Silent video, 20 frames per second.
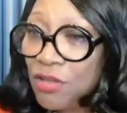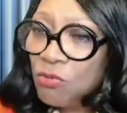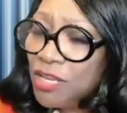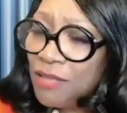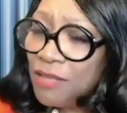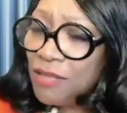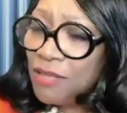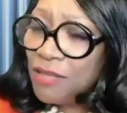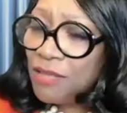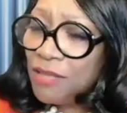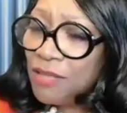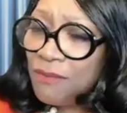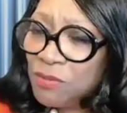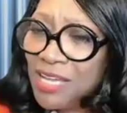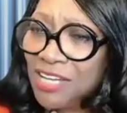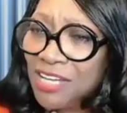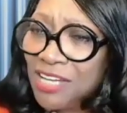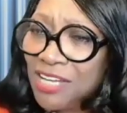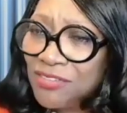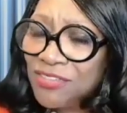What did Mitch
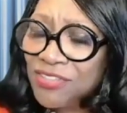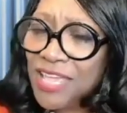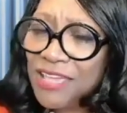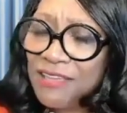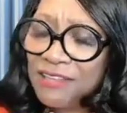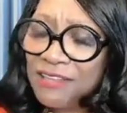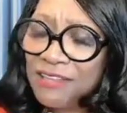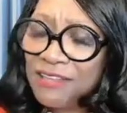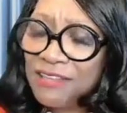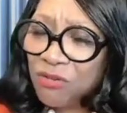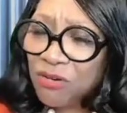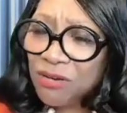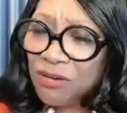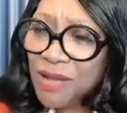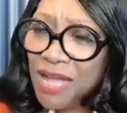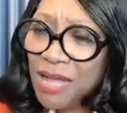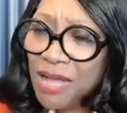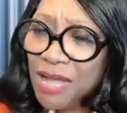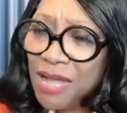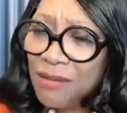McConnell say
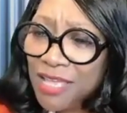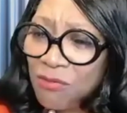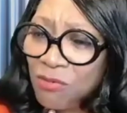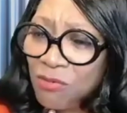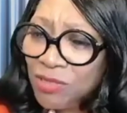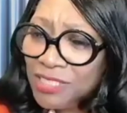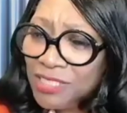for Obama?